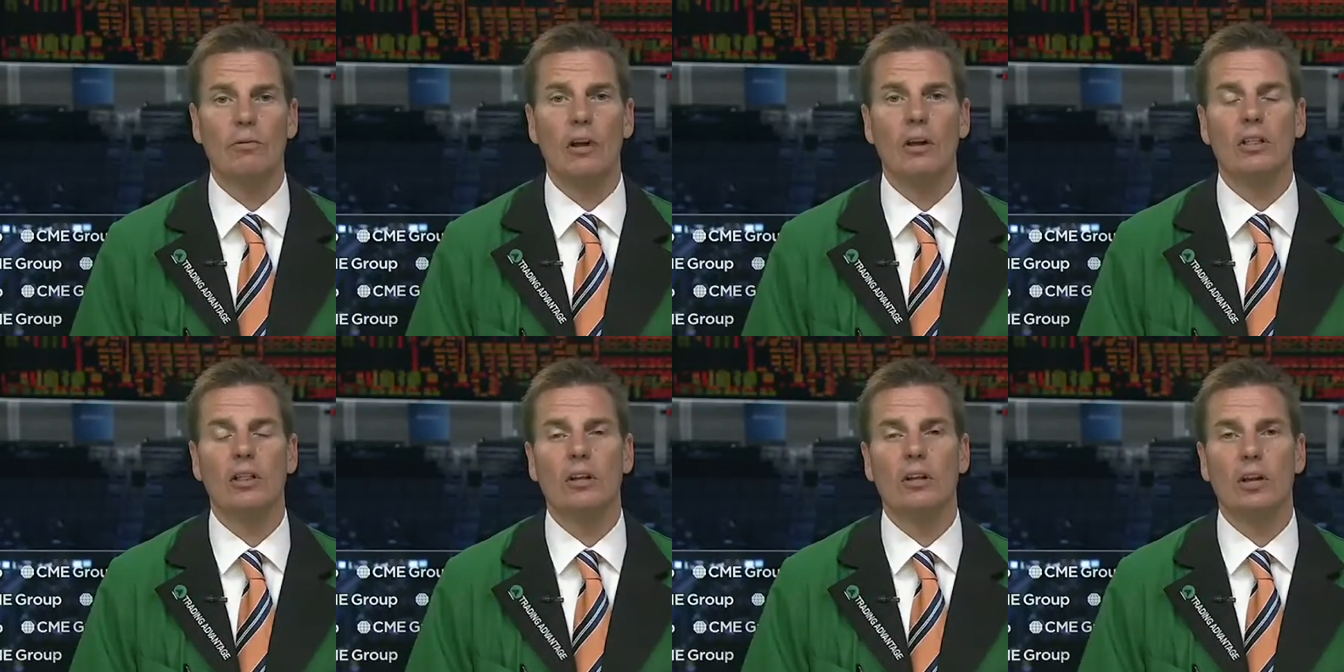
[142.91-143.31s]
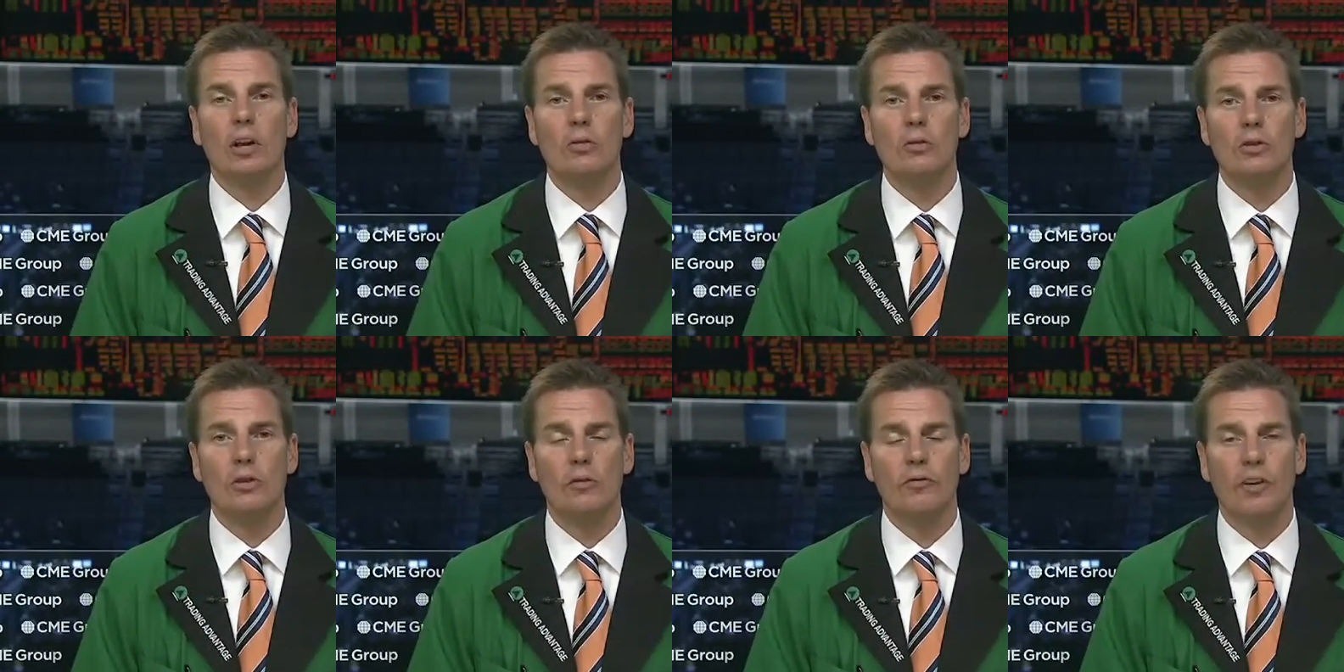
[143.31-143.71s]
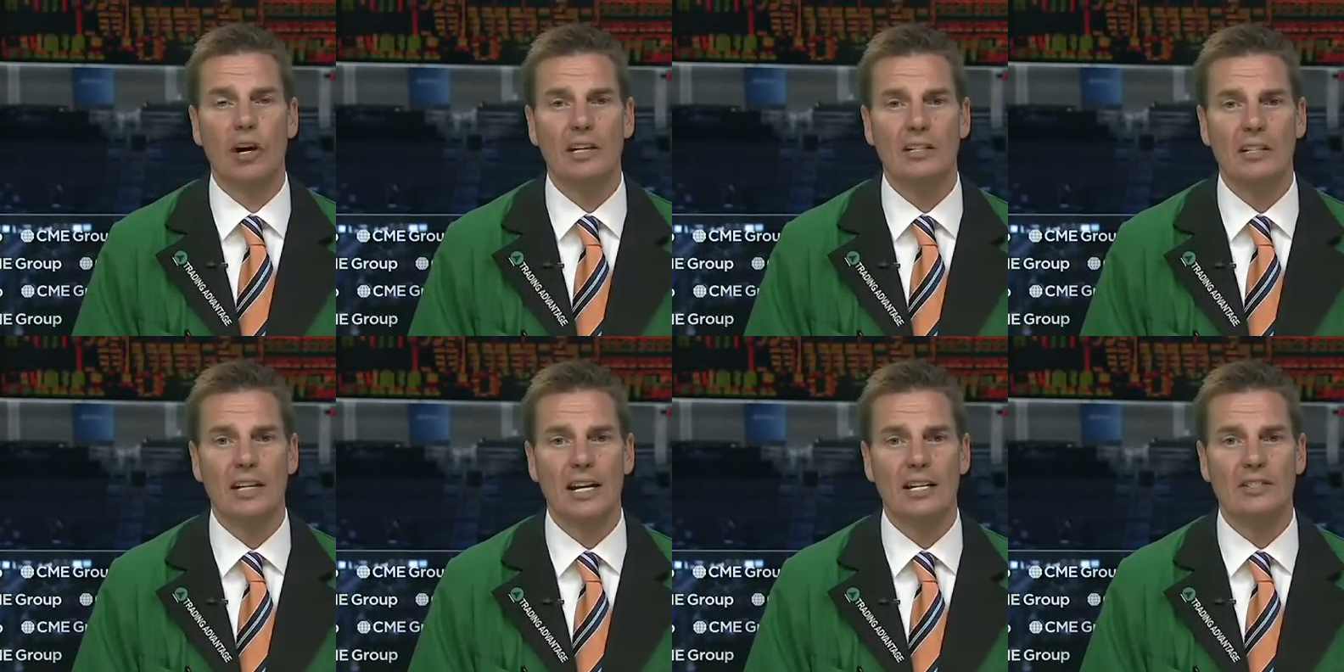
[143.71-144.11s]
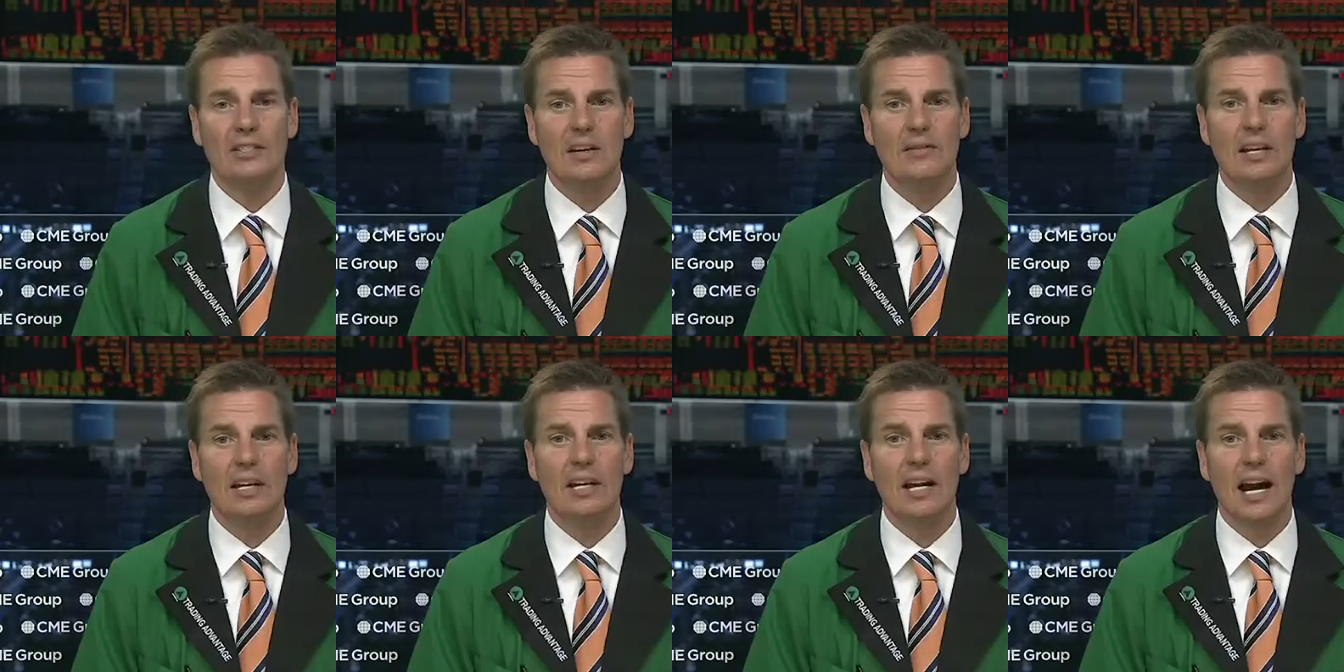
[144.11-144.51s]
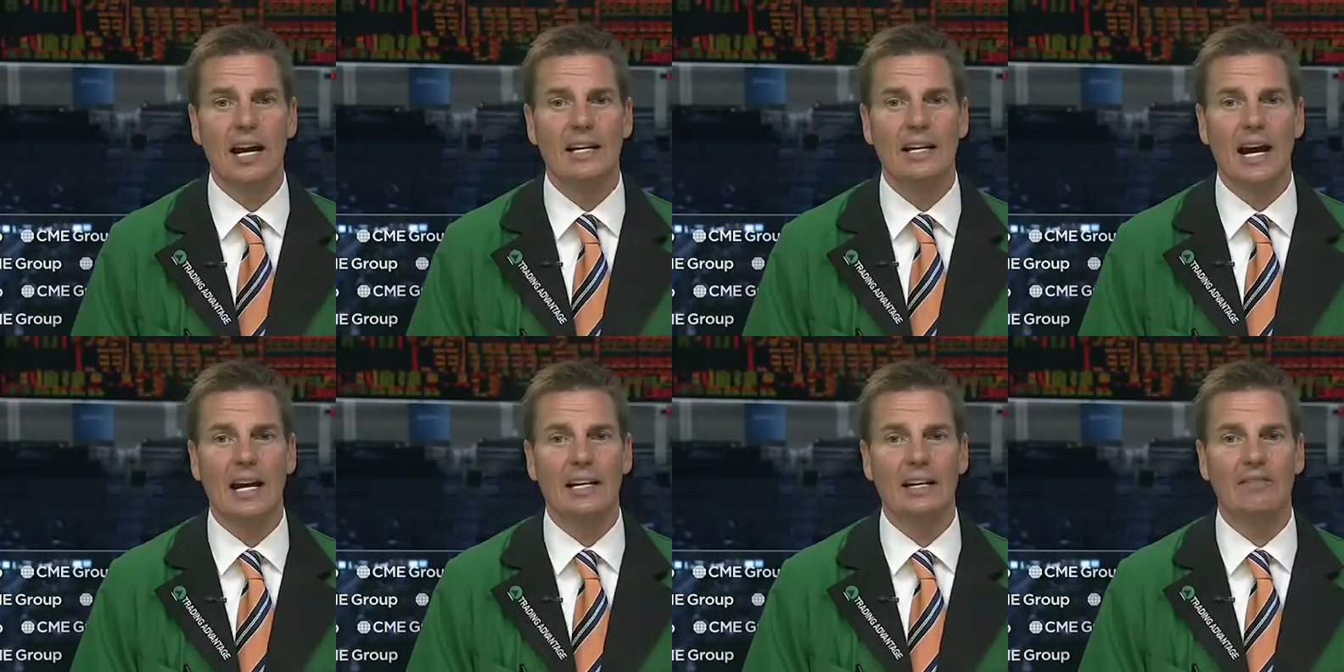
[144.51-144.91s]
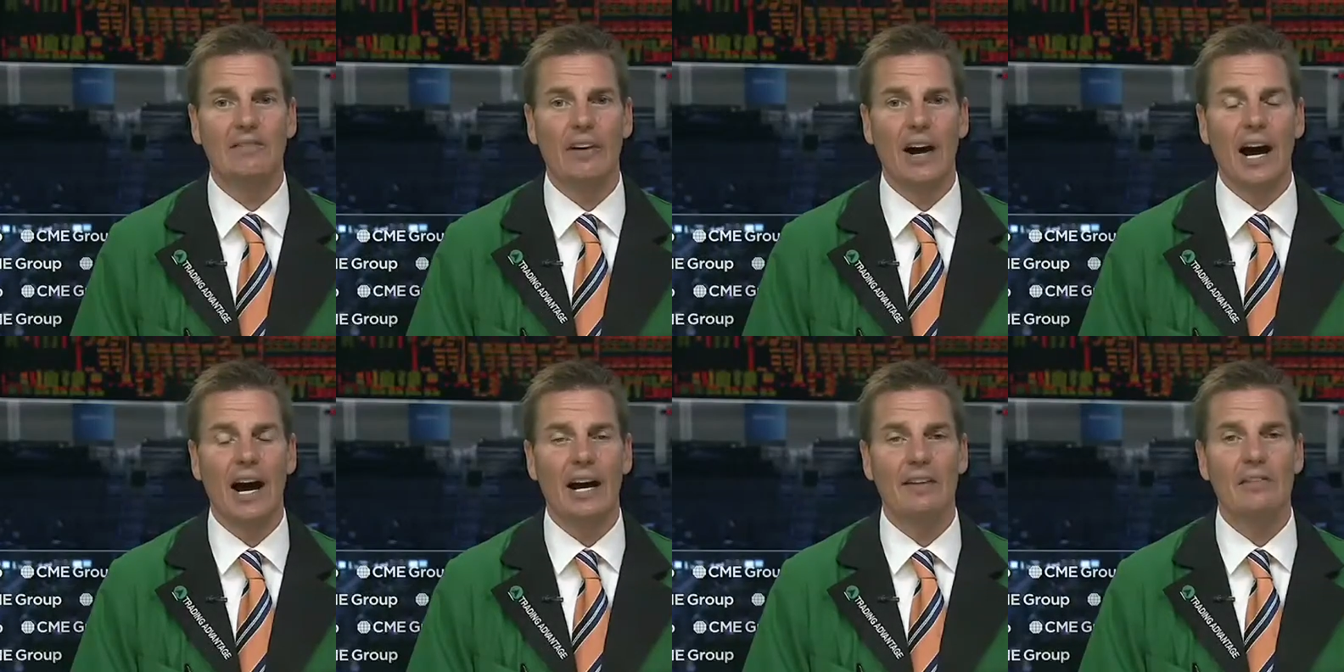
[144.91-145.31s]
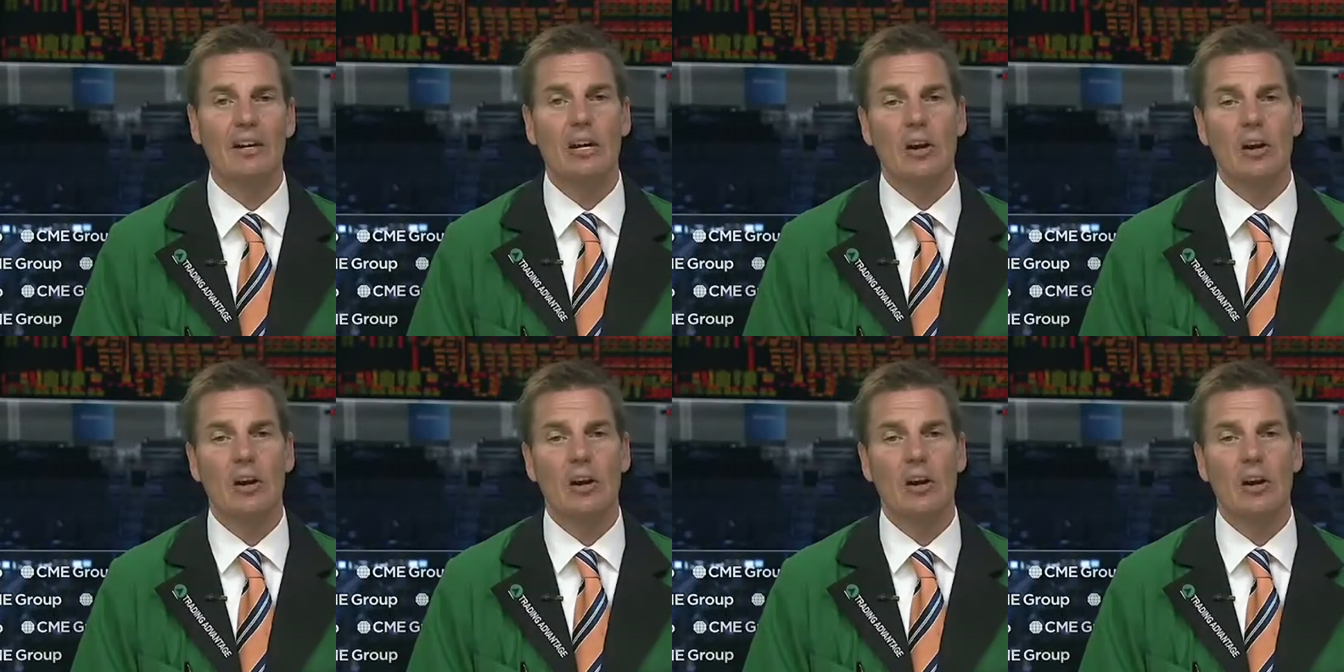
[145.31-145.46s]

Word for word: The low so far today, 79.95.